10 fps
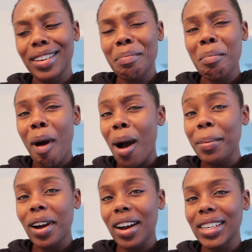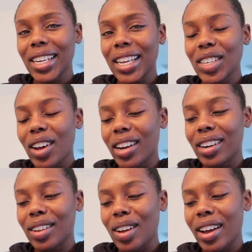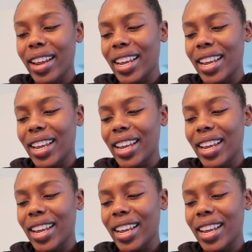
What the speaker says: mom content on it a lot,